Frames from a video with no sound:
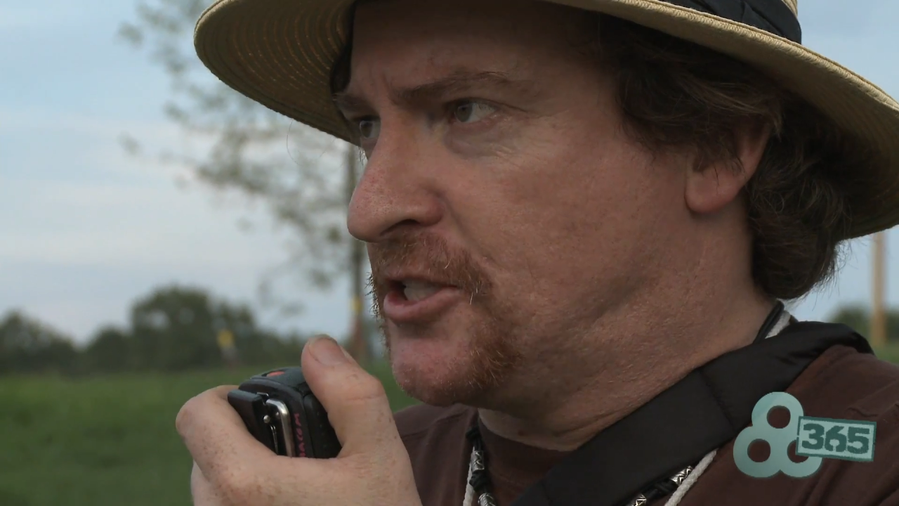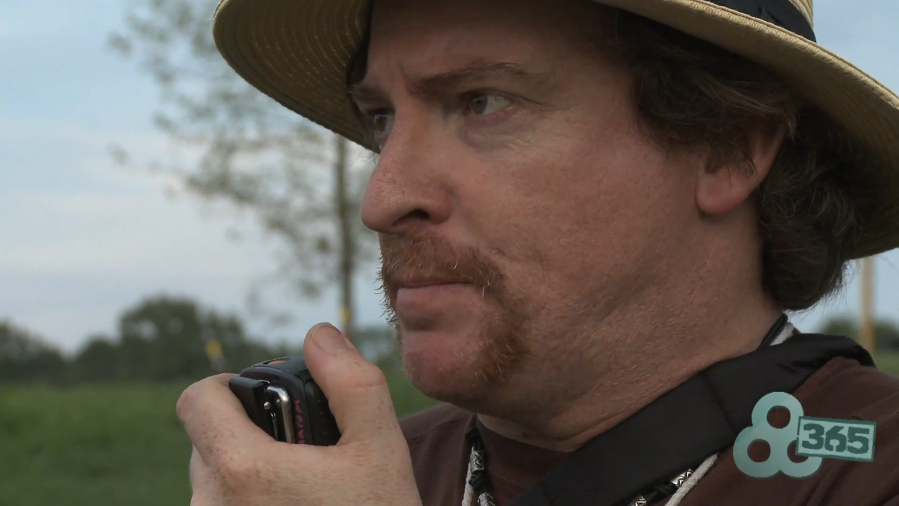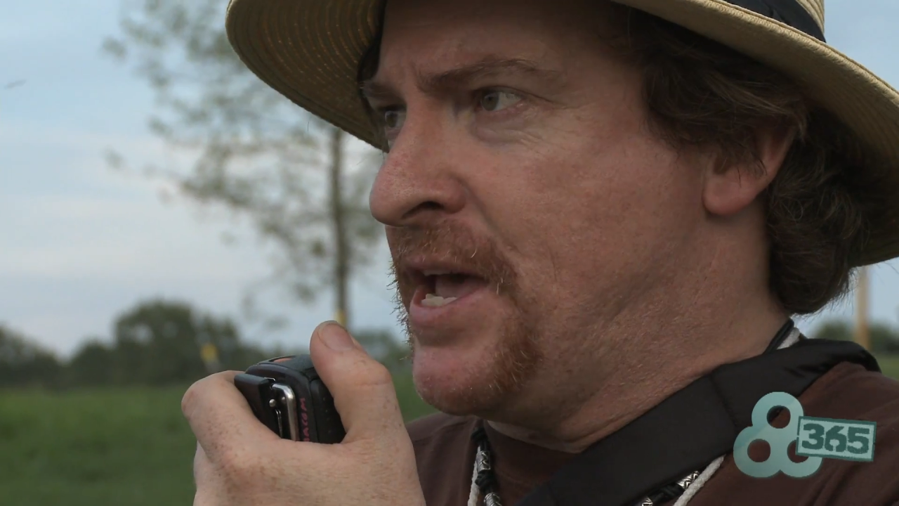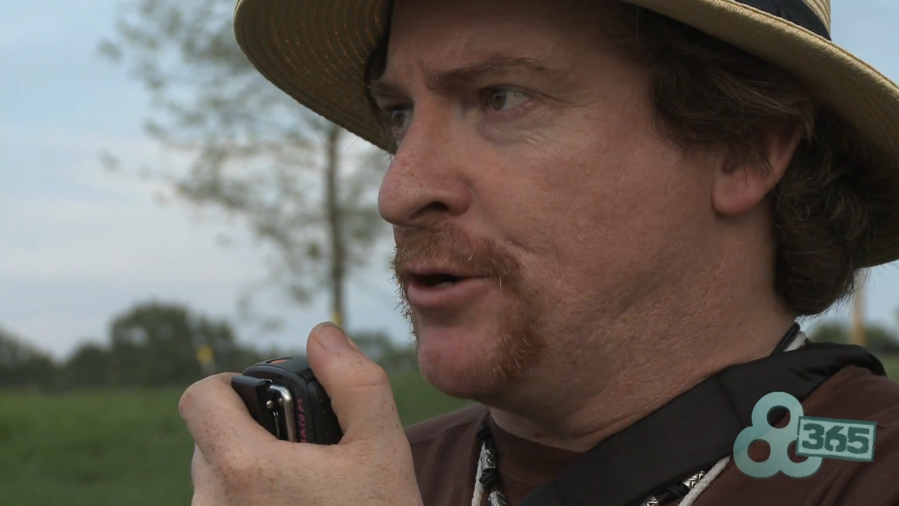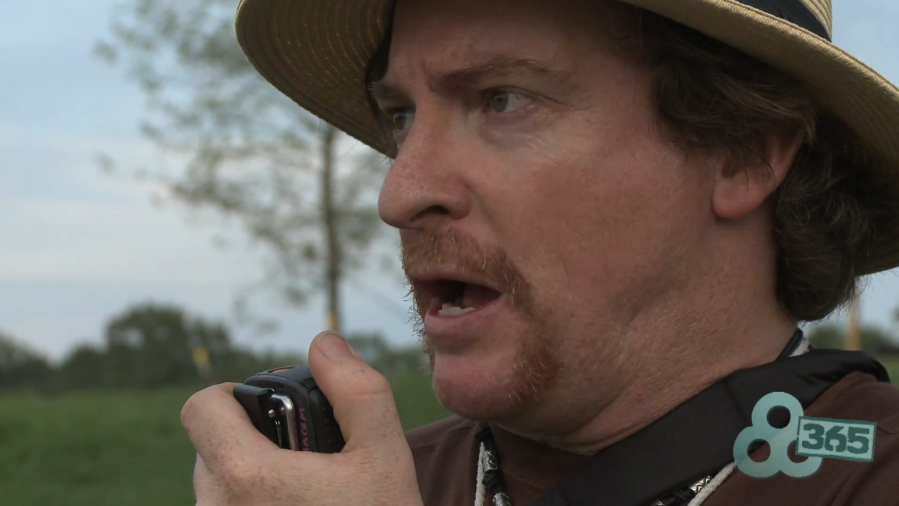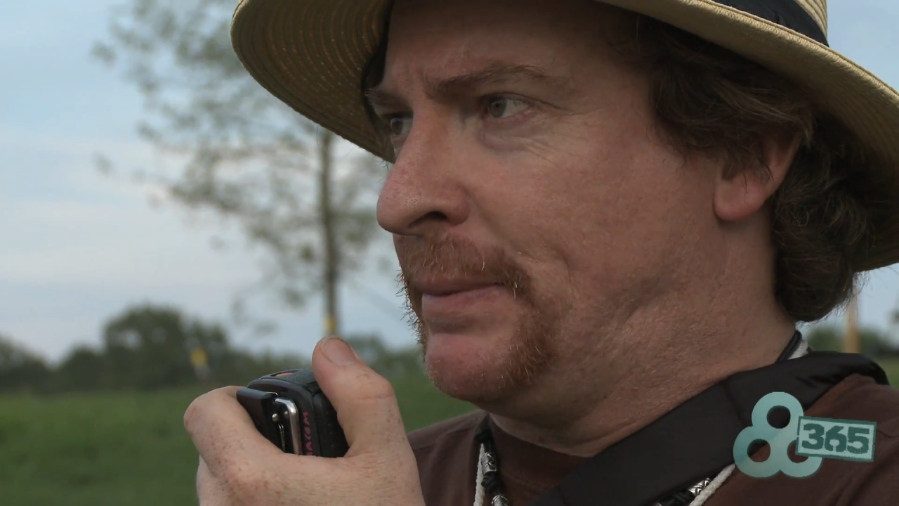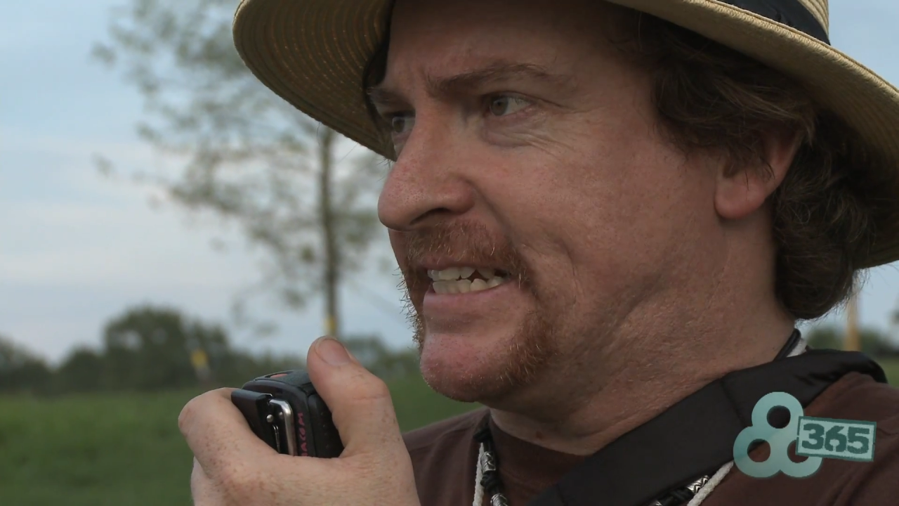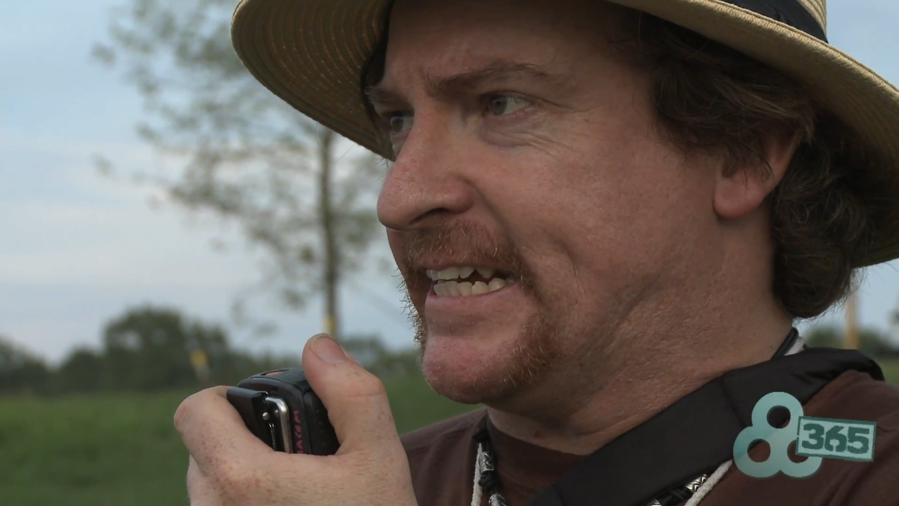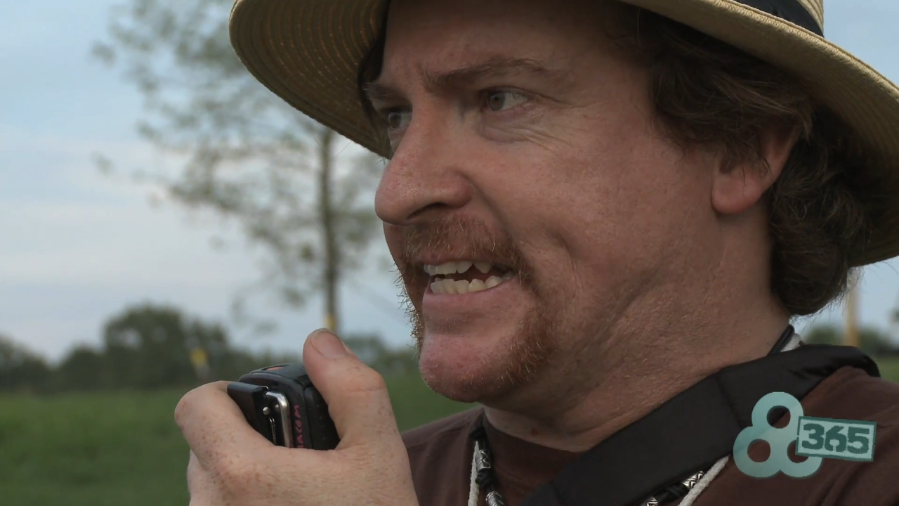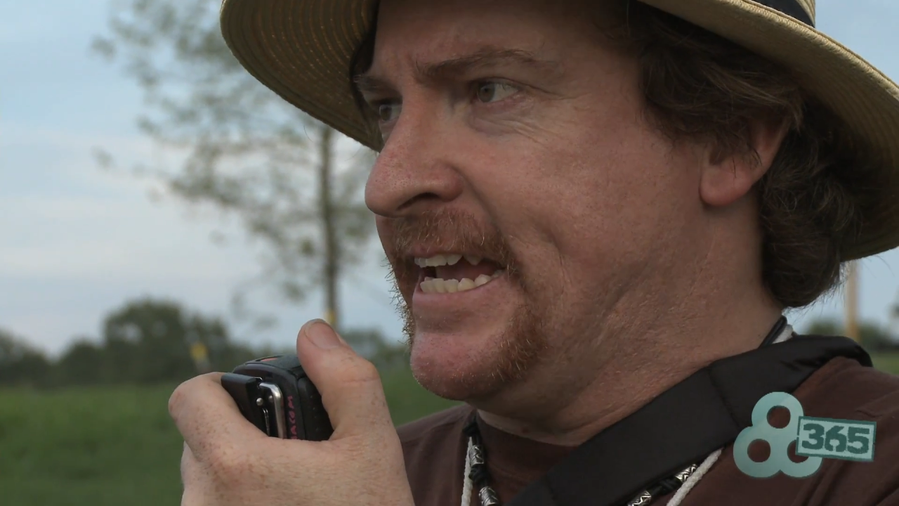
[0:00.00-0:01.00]
It's me, Rubber
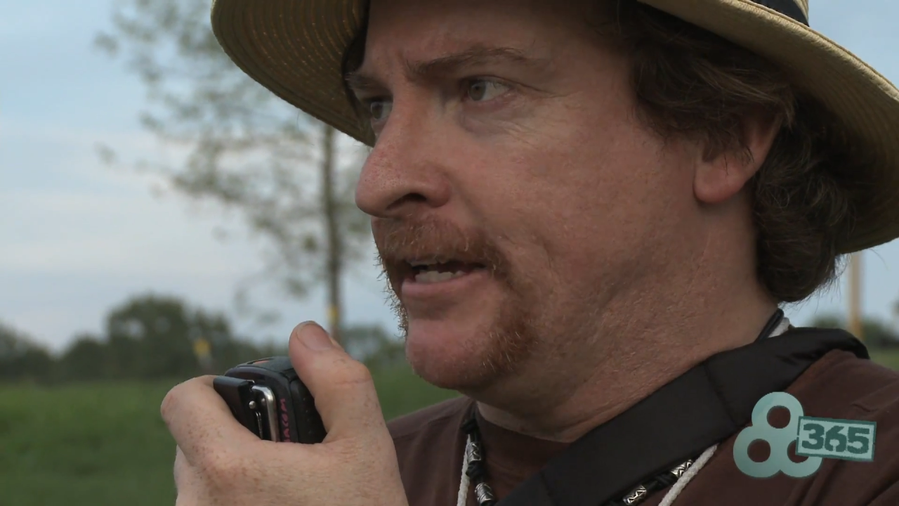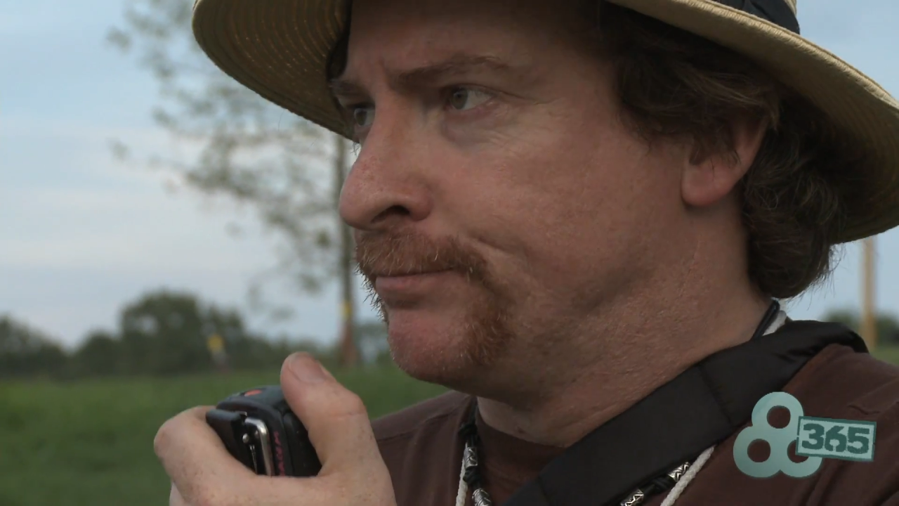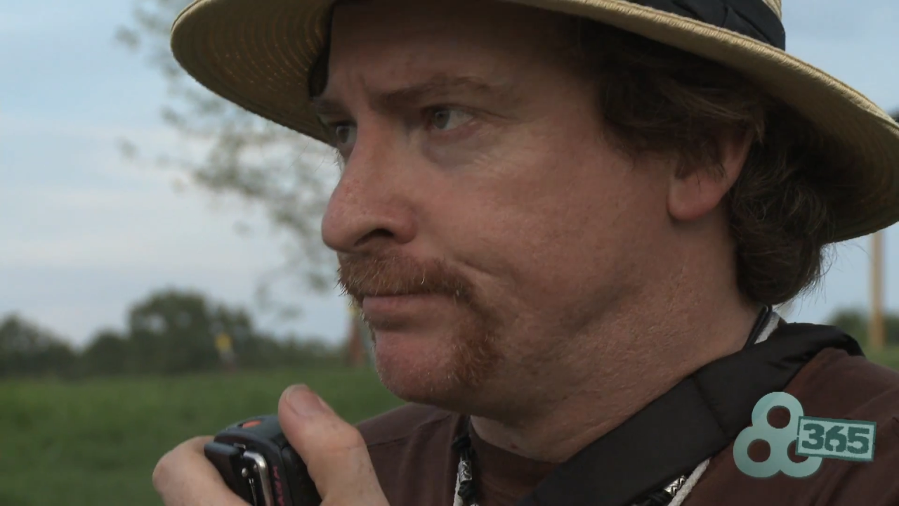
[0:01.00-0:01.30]
Dickie.